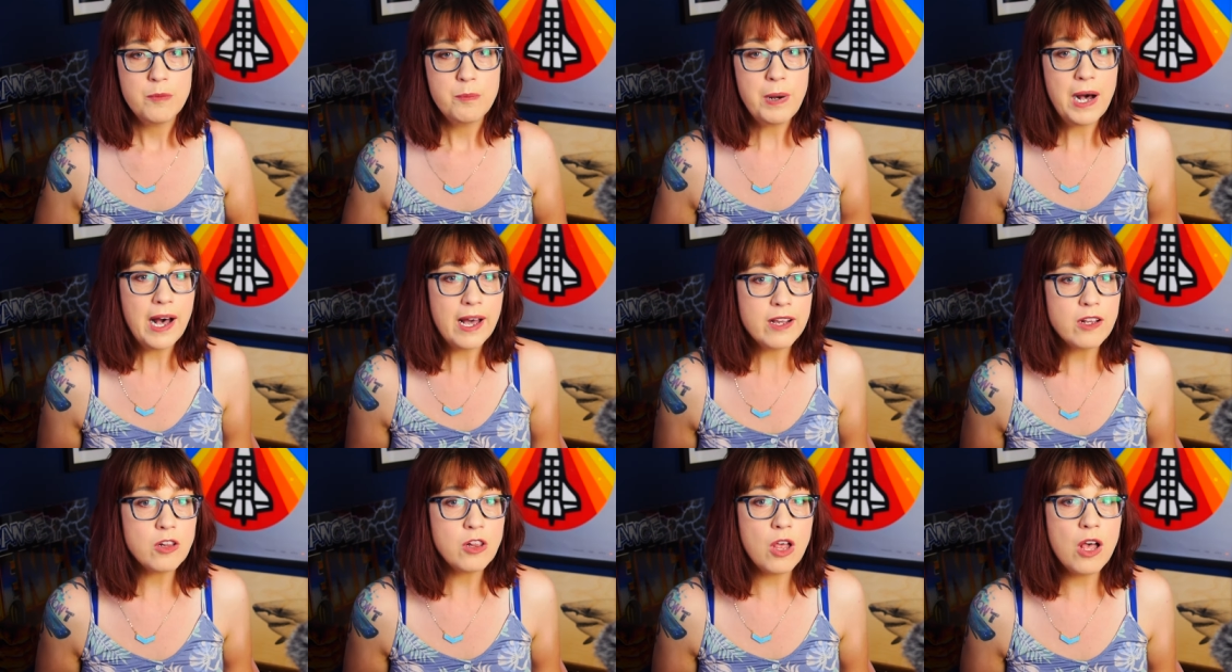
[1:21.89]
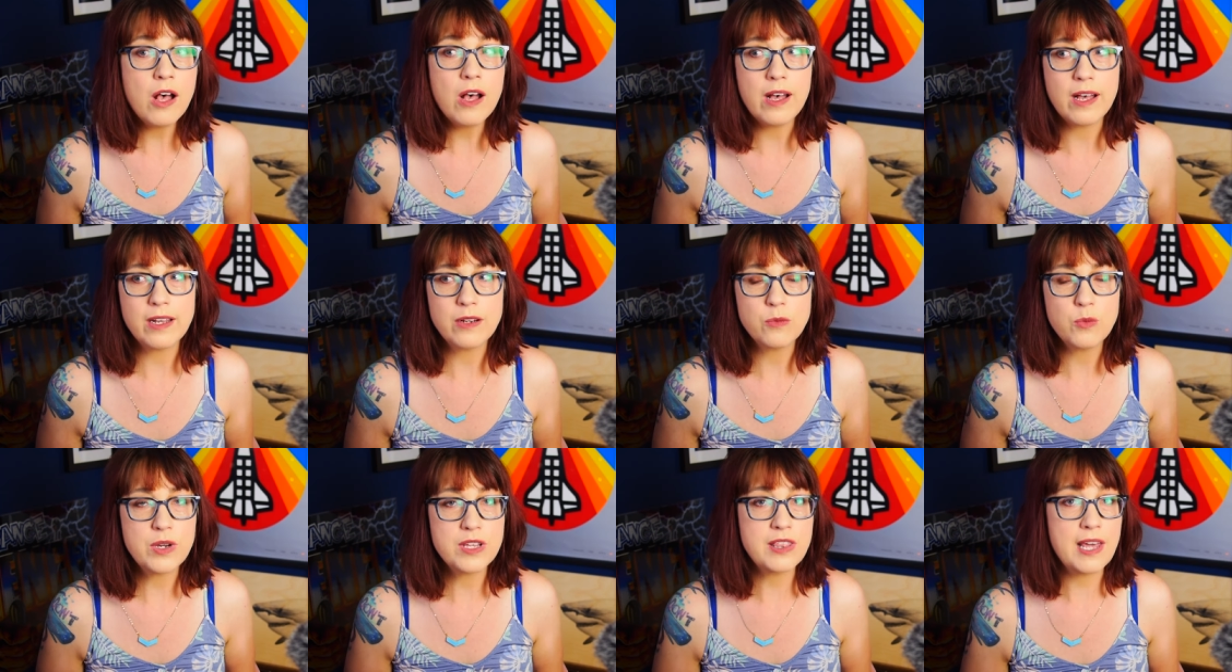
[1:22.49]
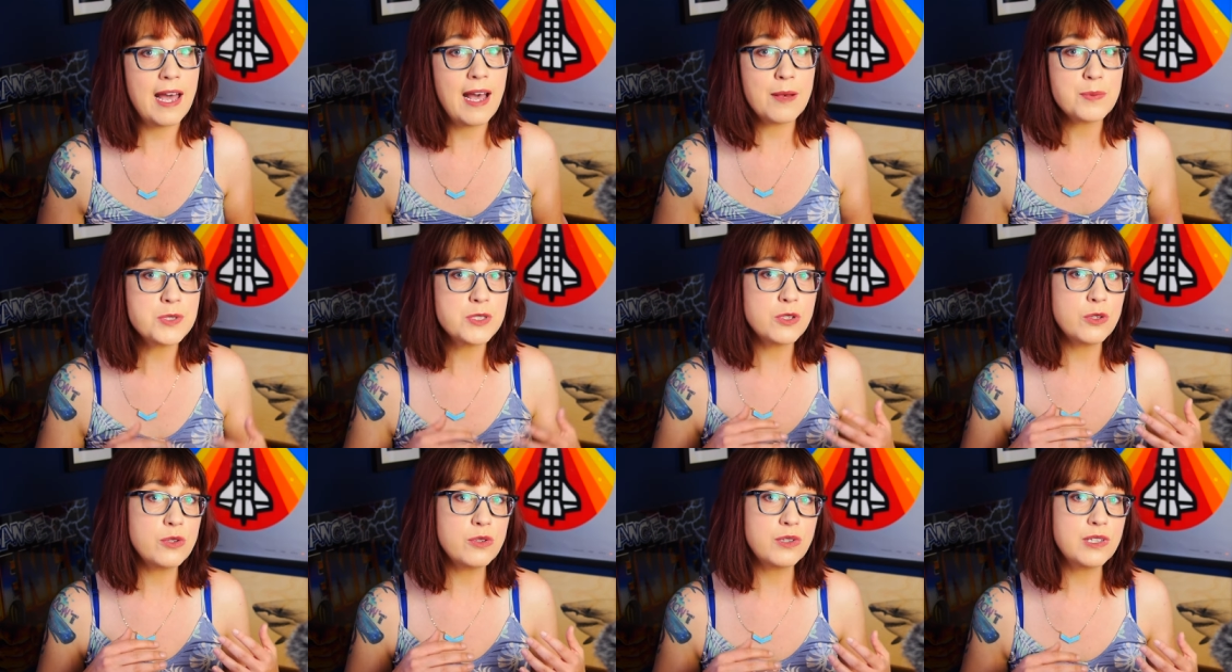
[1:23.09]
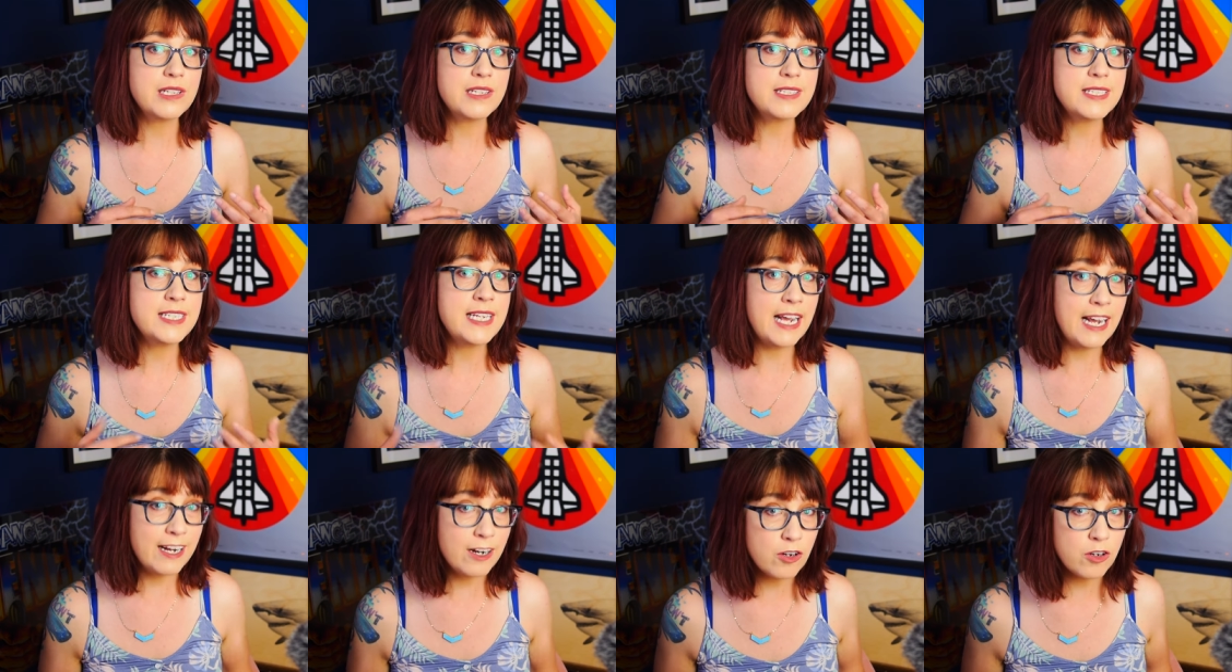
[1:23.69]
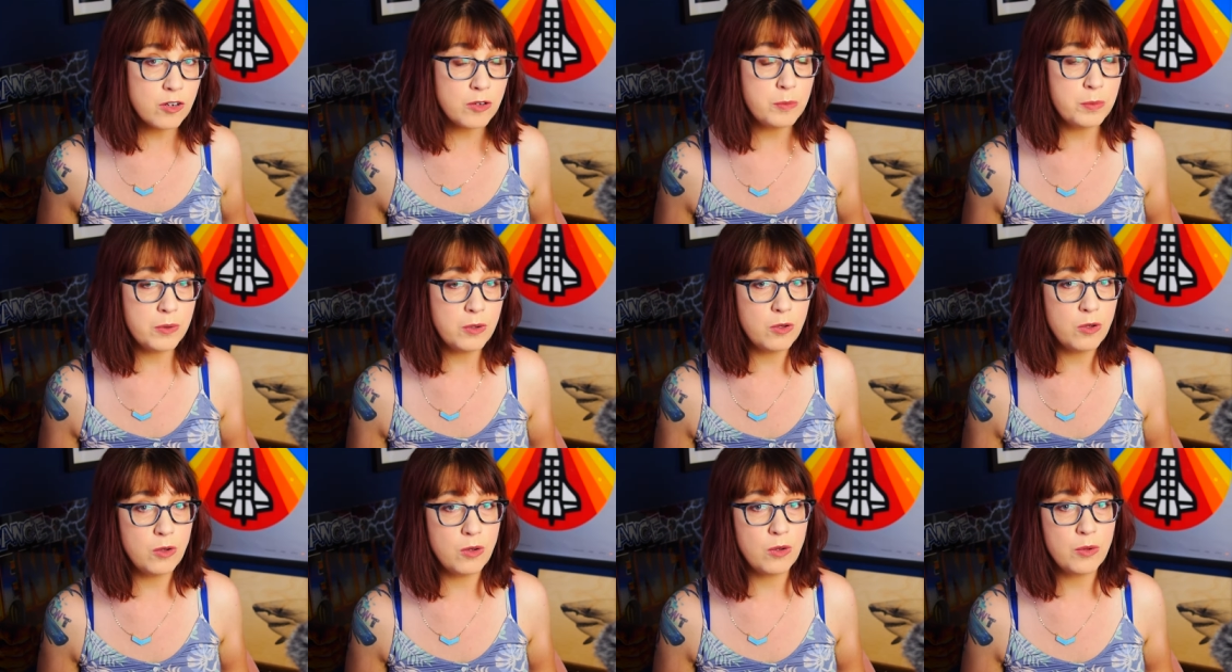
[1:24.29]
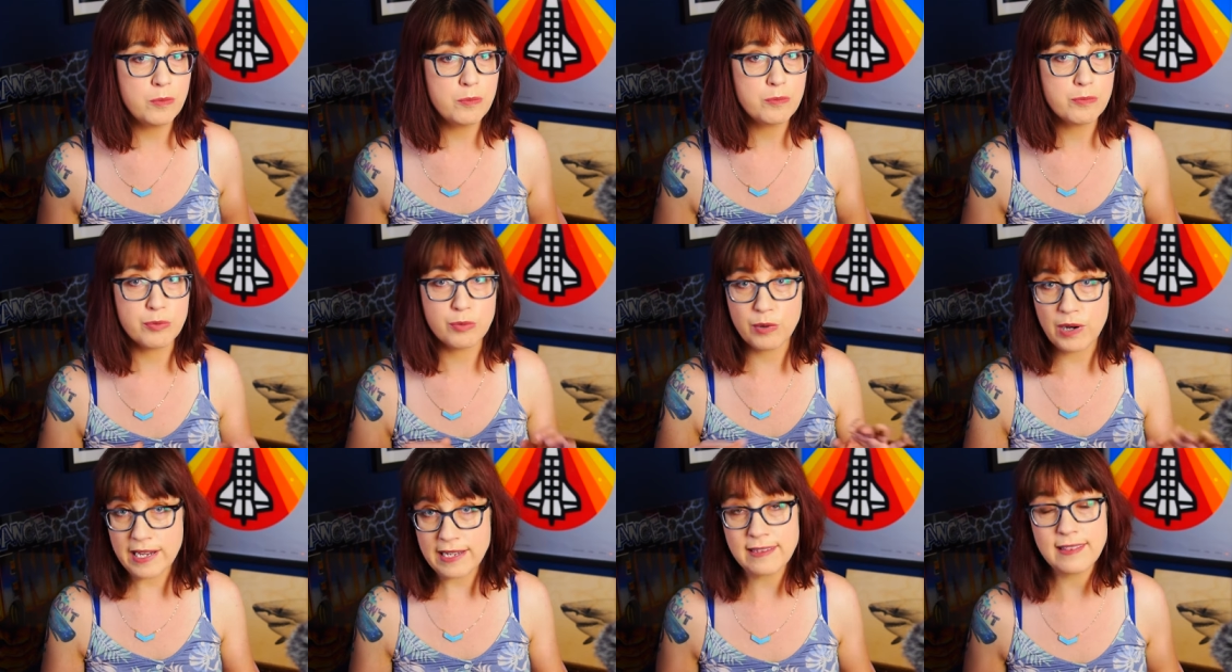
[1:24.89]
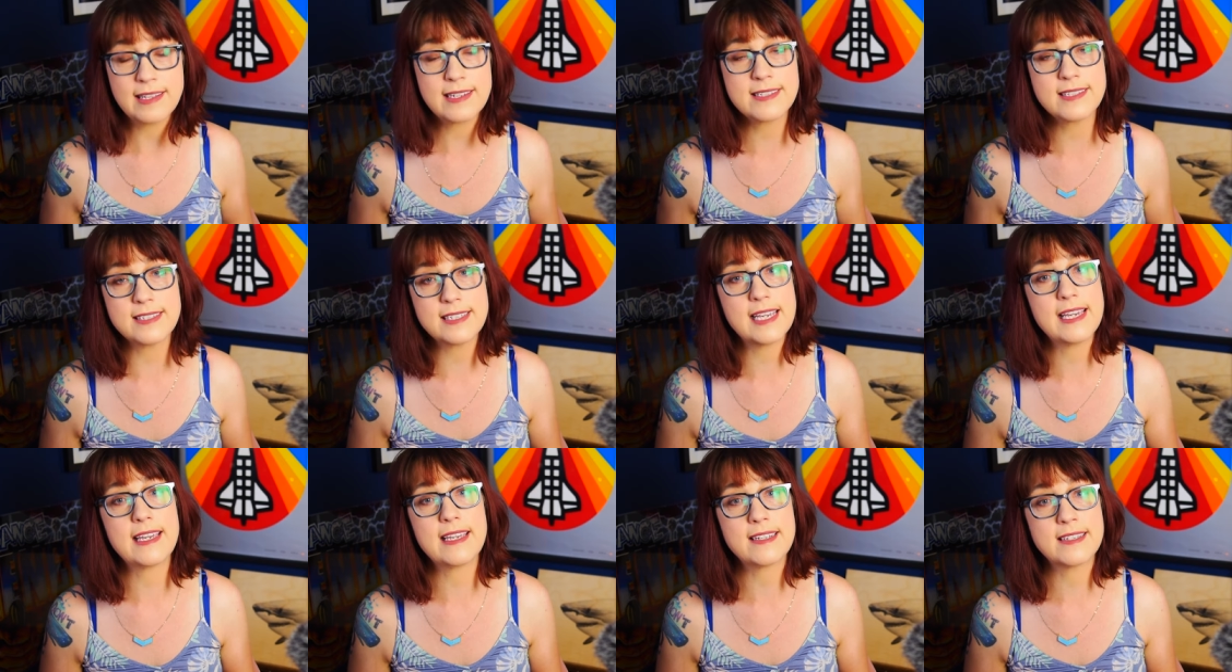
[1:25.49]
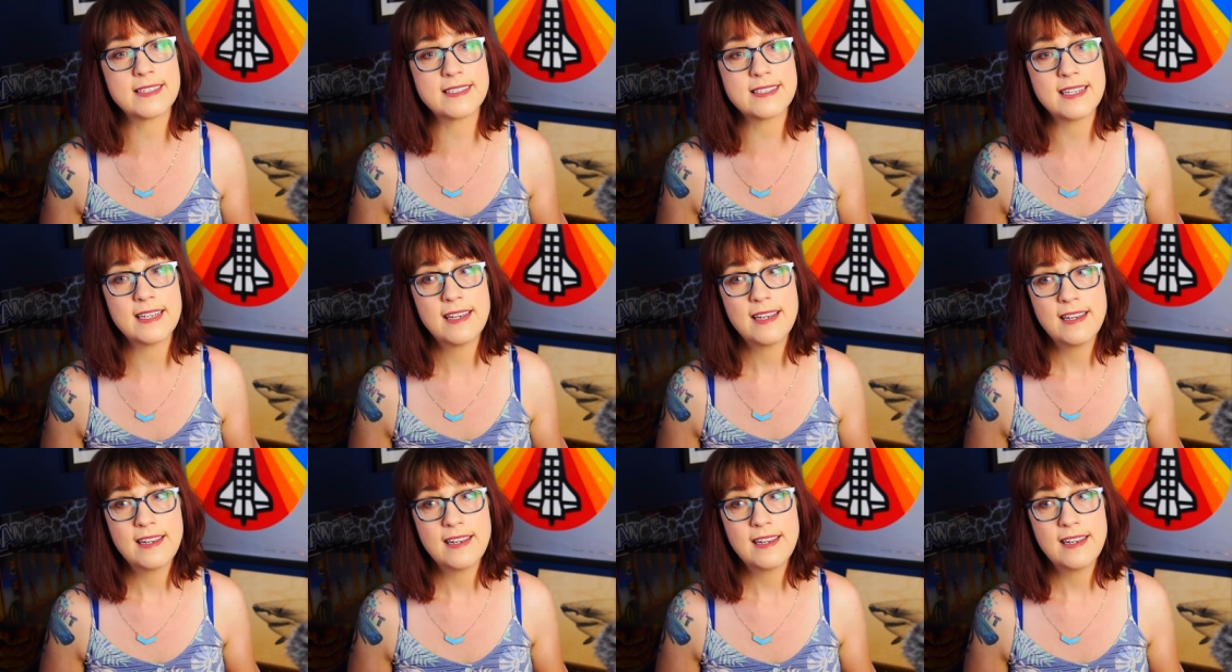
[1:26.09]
pile on with absolutely terrible, brainless takes.